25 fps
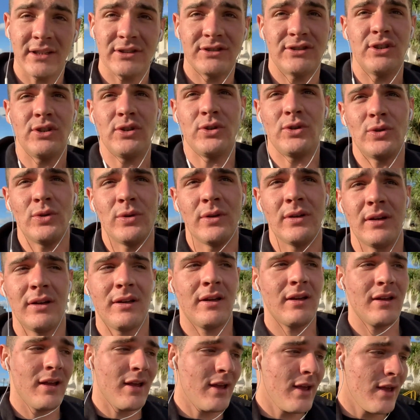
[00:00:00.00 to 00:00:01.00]
to
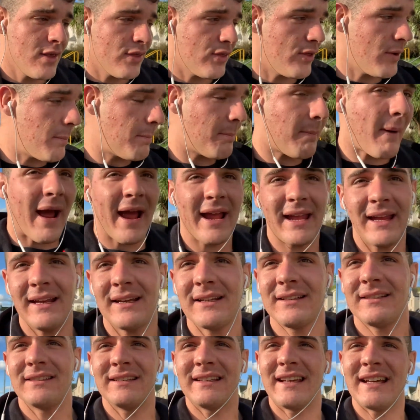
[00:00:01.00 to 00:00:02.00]
the
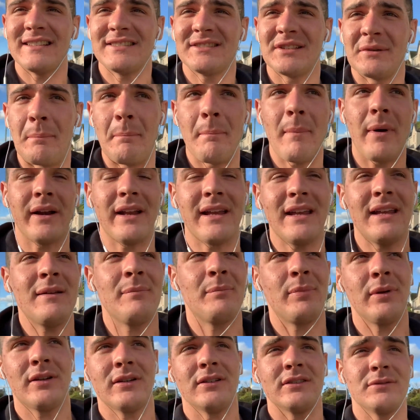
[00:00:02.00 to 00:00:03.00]
bank to get some money
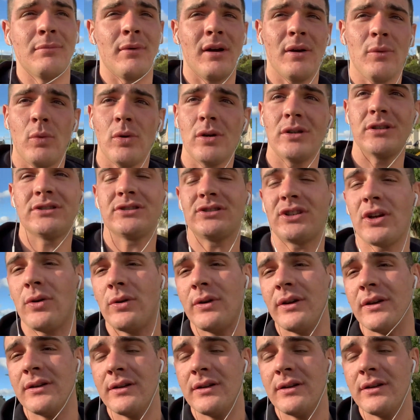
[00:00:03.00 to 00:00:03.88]
because my wallet's stolen,